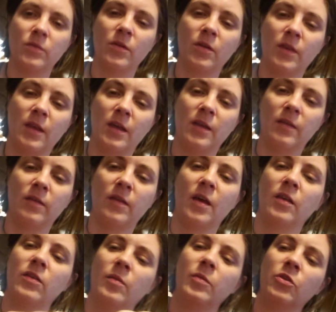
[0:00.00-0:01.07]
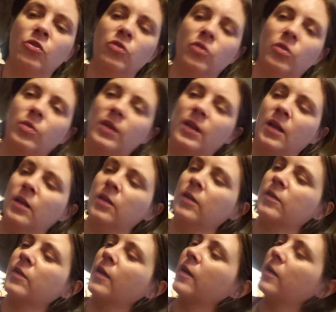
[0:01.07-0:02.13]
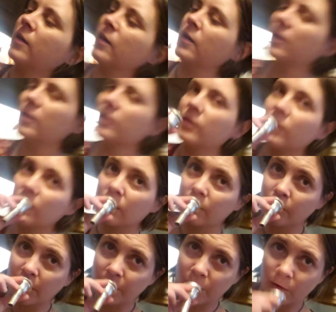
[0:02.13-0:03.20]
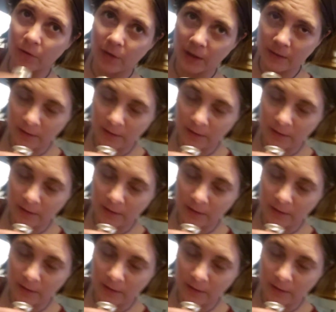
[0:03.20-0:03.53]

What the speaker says: On the inside. So I'm going to show you what that looks like. Alright, I put it right